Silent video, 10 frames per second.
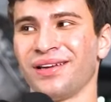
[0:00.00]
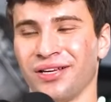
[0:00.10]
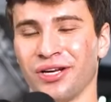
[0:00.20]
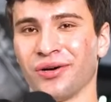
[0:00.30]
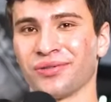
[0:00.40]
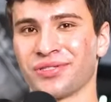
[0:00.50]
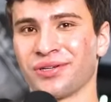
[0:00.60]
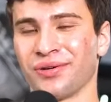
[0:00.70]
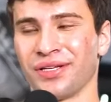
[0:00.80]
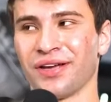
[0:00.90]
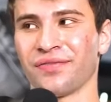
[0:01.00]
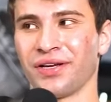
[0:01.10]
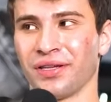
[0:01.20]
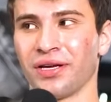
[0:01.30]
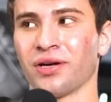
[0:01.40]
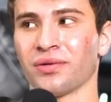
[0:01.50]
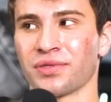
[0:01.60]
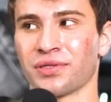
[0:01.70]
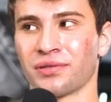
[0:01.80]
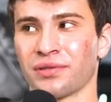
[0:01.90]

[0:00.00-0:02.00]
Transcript: You know, so it definitely yeah. helps.